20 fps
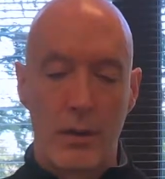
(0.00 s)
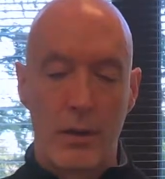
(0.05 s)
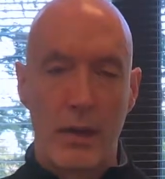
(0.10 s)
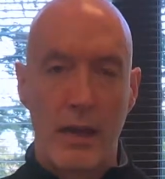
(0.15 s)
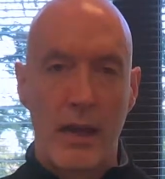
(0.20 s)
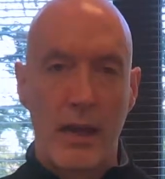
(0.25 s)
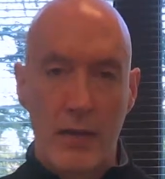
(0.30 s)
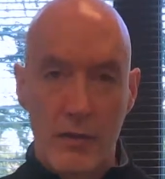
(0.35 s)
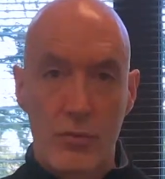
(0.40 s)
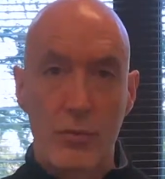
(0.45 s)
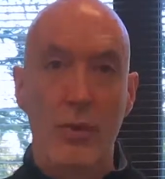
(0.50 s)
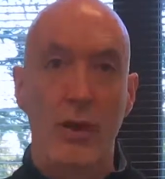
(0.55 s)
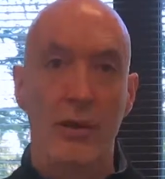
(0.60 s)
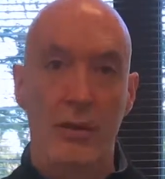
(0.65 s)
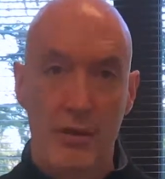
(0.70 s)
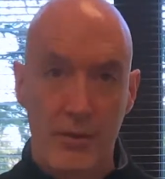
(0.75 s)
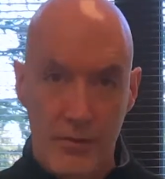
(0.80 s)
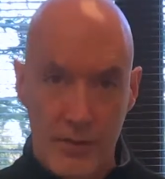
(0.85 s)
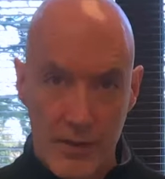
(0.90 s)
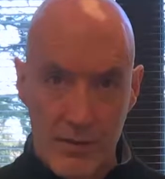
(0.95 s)
And it's
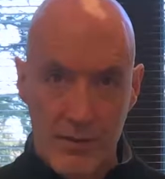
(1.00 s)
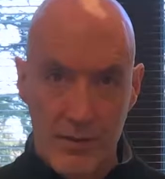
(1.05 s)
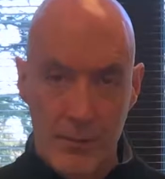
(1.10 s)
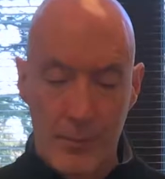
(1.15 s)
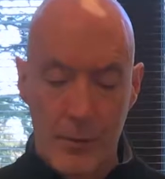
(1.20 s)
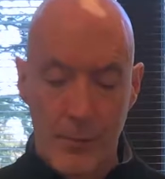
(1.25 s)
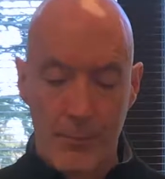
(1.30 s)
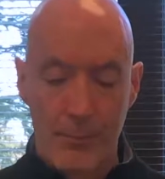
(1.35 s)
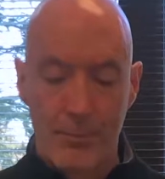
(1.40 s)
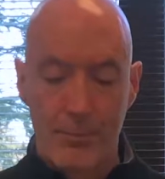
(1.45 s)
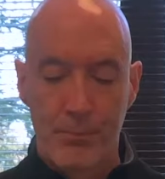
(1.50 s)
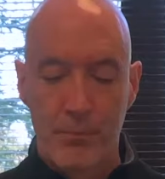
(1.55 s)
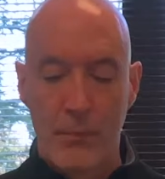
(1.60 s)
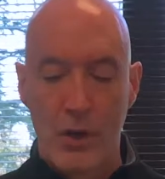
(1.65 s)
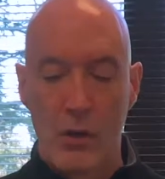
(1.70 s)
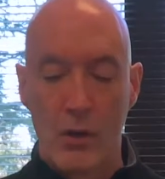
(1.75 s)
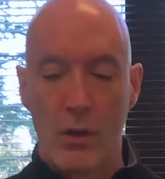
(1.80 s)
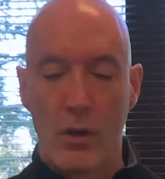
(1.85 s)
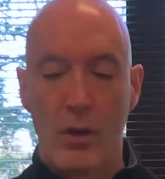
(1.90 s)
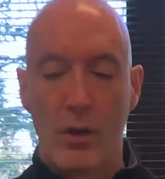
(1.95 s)
relatively simple.
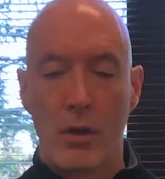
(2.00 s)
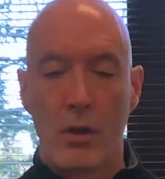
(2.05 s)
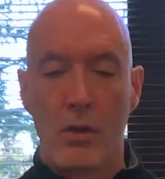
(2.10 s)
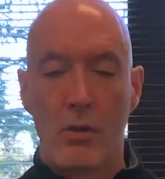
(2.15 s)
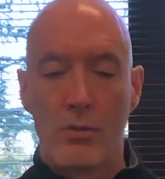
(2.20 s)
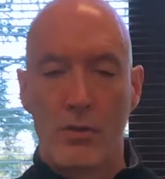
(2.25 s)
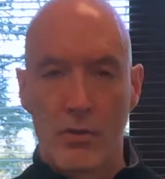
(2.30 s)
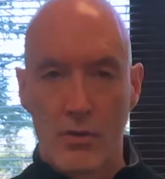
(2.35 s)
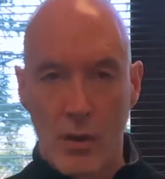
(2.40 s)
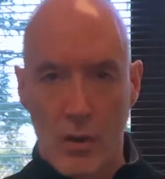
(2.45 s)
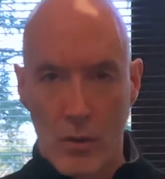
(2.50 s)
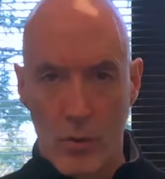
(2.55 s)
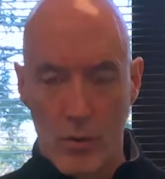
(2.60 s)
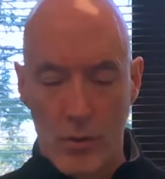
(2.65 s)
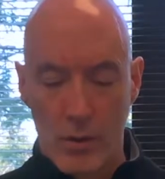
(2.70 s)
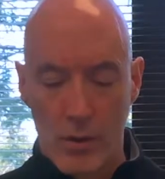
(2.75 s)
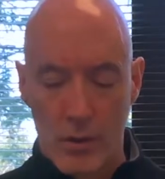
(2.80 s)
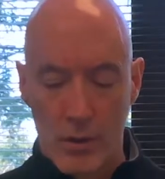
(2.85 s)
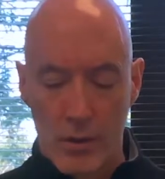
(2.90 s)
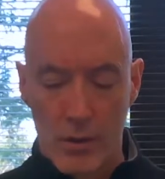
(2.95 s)
So
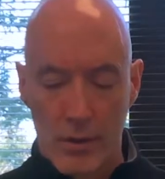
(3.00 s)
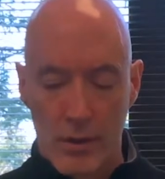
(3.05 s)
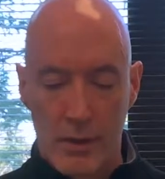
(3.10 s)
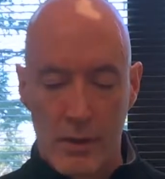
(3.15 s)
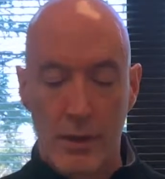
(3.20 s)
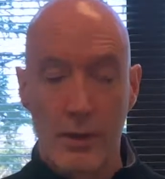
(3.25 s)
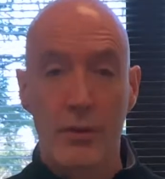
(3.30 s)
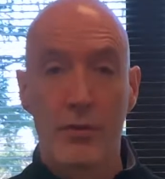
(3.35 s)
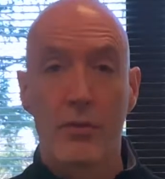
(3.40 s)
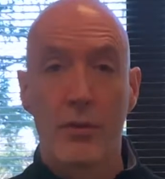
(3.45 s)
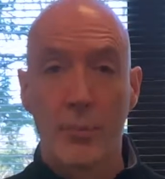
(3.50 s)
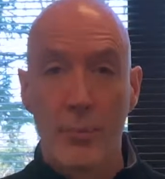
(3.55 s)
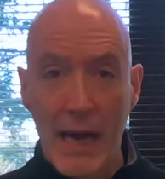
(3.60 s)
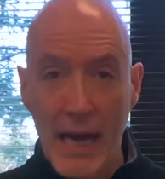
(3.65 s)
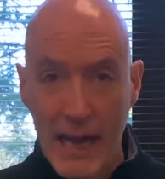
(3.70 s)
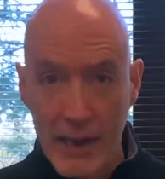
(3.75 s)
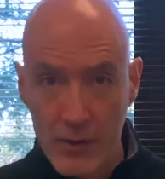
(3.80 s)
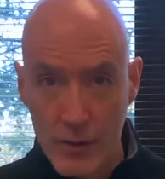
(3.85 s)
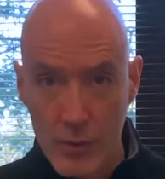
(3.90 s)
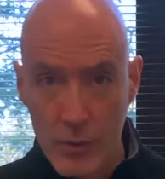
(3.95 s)
here's the
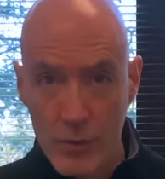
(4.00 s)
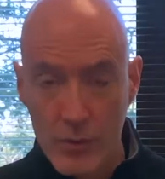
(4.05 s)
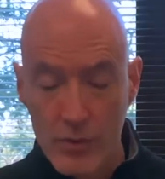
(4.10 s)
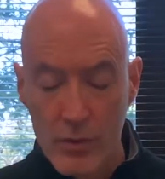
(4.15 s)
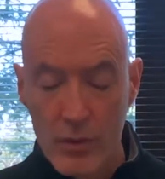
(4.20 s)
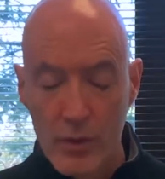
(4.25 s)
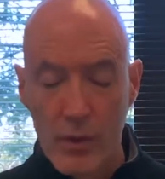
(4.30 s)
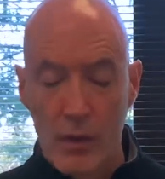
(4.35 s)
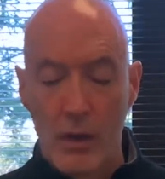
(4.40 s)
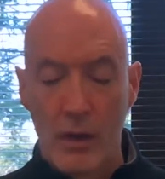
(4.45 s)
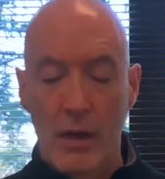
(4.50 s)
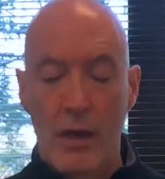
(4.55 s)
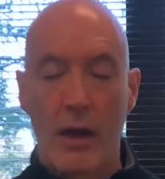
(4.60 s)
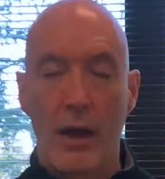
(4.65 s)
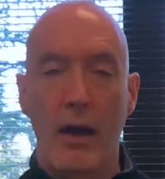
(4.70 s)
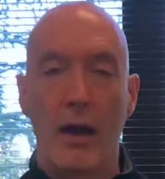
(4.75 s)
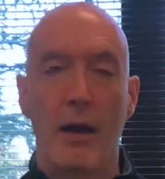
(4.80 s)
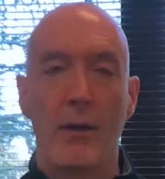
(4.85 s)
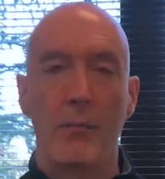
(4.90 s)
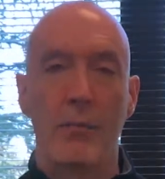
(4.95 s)
bad news.
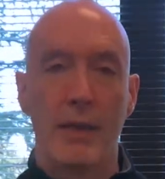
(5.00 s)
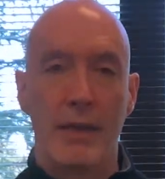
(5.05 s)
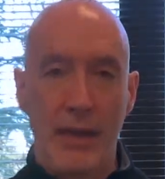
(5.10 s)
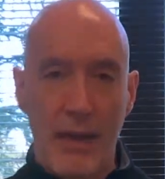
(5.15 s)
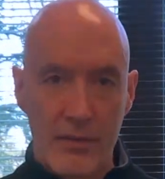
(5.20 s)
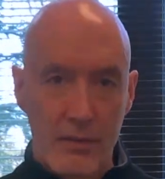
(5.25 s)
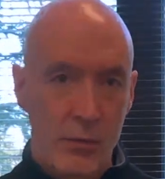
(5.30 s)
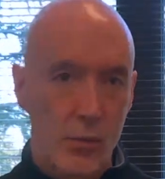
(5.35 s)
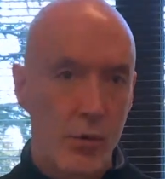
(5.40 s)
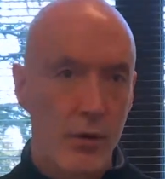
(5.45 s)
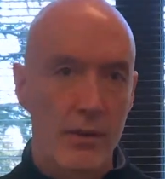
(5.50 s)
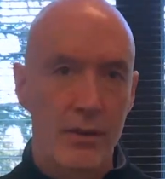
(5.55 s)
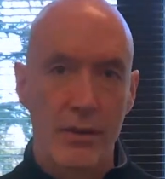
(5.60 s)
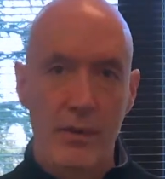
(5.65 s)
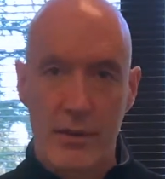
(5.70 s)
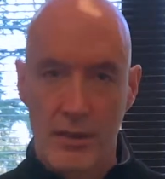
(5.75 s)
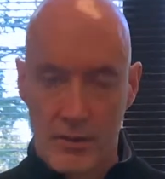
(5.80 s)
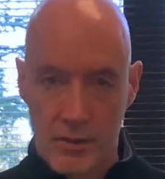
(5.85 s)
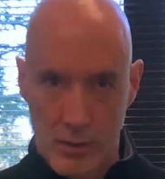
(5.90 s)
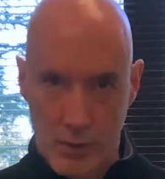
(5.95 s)
Yes, we're in the
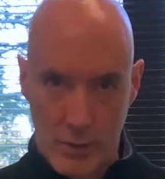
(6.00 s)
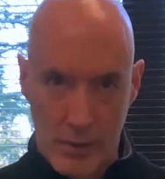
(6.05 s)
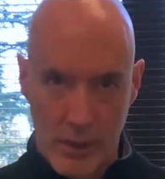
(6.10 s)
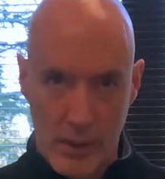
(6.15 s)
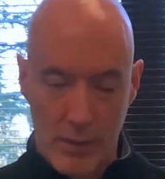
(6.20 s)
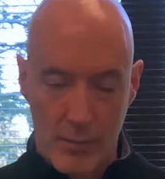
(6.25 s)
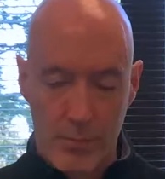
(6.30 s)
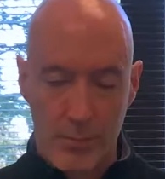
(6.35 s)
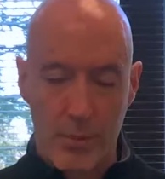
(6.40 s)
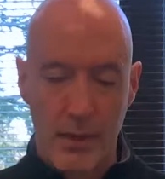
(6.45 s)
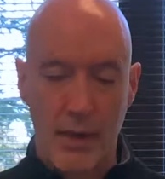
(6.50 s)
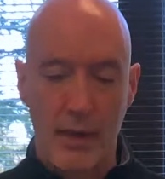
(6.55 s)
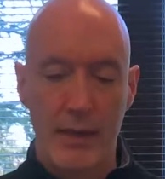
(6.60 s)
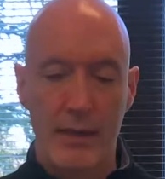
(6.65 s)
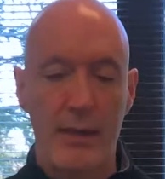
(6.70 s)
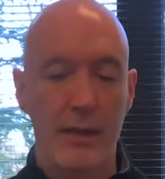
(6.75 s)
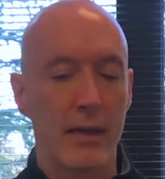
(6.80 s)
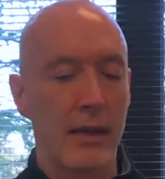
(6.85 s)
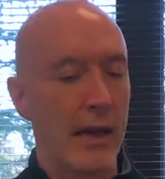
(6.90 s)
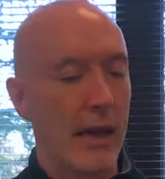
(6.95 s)
digital realm,
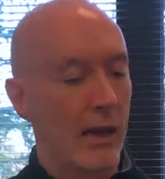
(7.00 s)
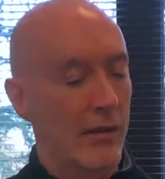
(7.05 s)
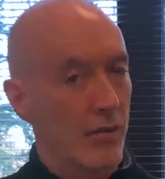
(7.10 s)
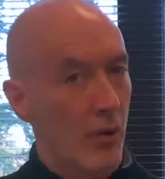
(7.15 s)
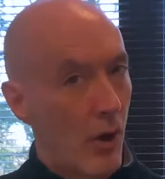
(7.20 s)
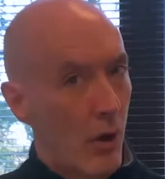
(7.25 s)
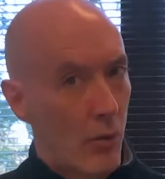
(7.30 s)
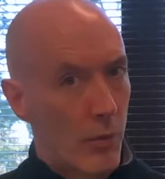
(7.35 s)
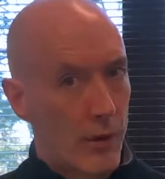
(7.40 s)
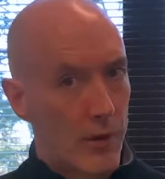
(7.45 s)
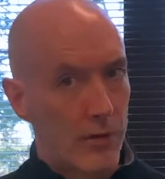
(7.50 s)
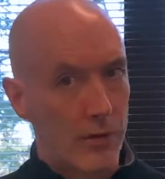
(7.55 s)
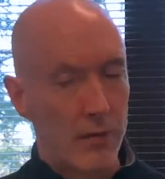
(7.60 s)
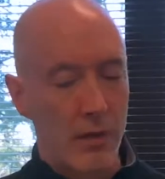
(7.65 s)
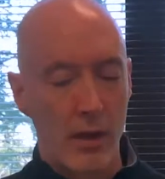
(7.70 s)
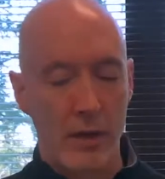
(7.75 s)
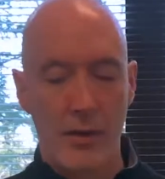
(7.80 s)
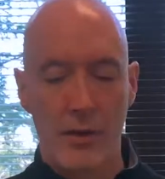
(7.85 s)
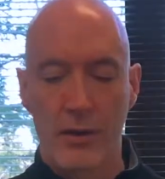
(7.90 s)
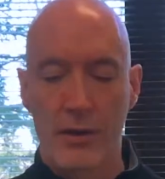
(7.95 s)
but as always,
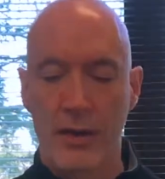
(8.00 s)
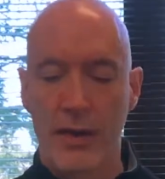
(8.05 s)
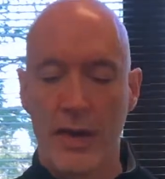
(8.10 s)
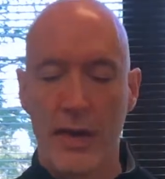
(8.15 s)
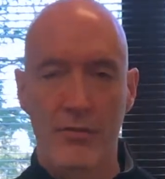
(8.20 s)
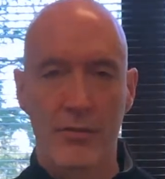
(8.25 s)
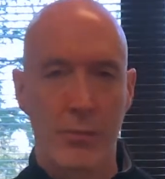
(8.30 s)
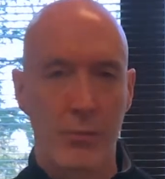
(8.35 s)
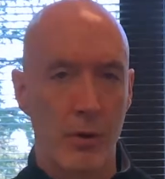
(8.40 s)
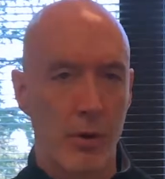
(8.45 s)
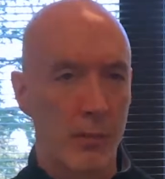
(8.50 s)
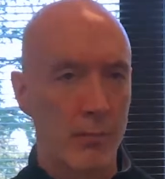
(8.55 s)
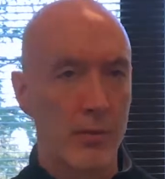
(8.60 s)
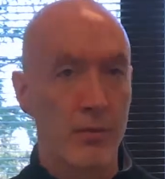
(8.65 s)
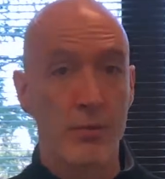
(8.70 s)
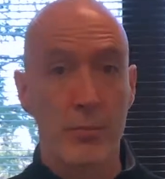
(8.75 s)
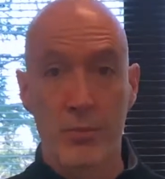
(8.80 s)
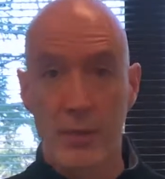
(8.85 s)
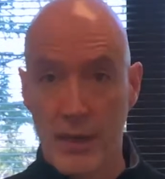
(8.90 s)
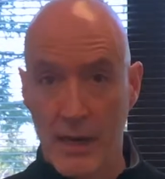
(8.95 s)
you're going to have to put up with
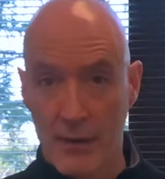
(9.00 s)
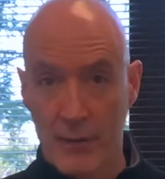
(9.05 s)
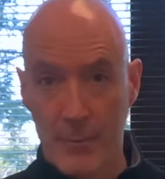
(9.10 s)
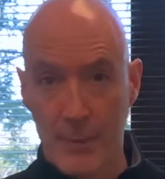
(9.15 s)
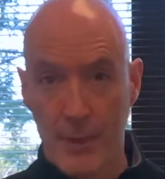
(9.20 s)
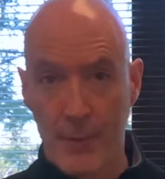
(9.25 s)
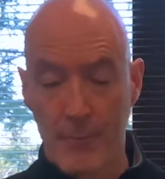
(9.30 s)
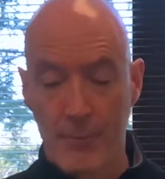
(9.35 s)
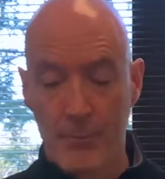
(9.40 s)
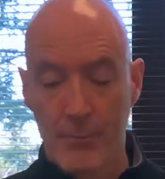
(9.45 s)
some Shakespeare.